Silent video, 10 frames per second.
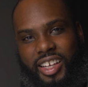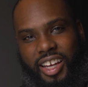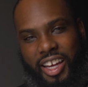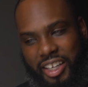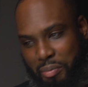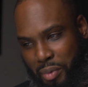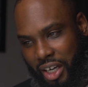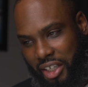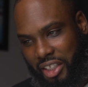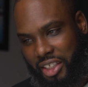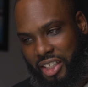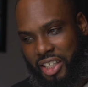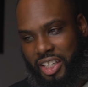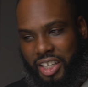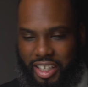and the body,
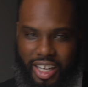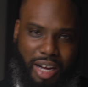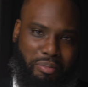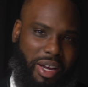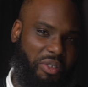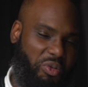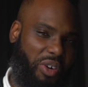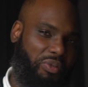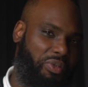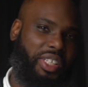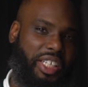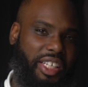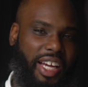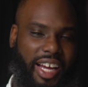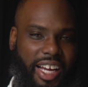I'm at
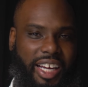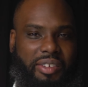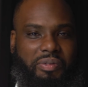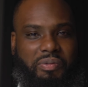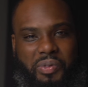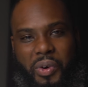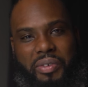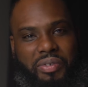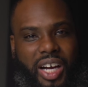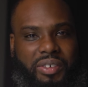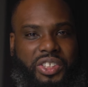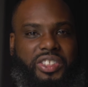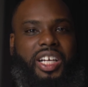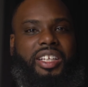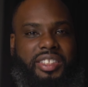roughly at
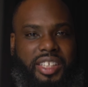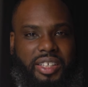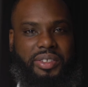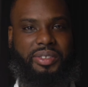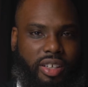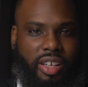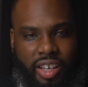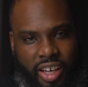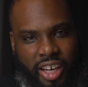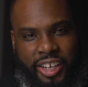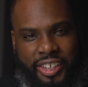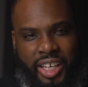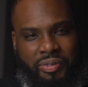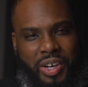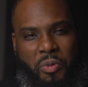$4,500 now. And
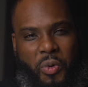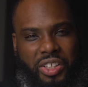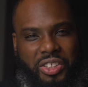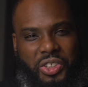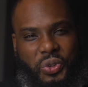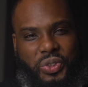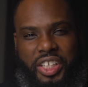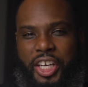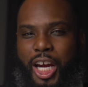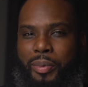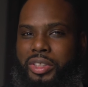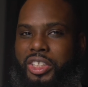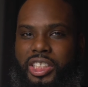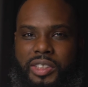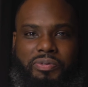if I wanted to use the camera
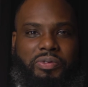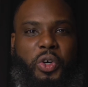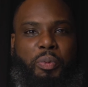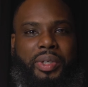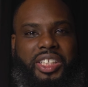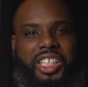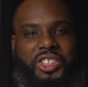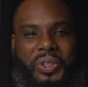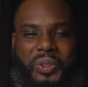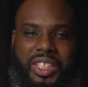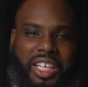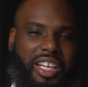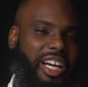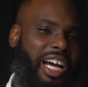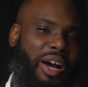to its full potentials,
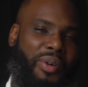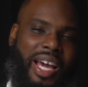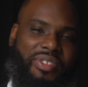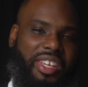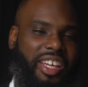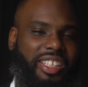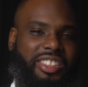I would have to get